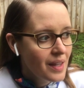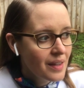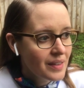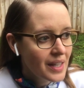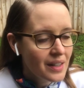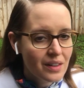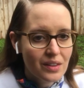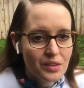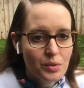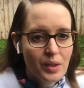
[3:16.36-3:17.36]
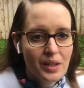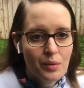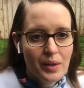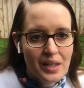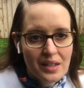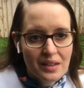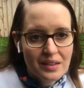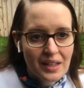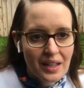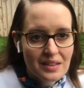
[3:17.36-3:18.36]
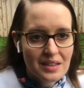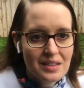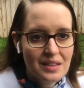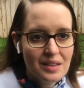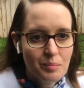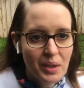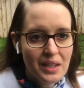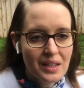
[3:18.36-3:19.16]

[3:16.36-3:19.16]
had an electronic way to access it, but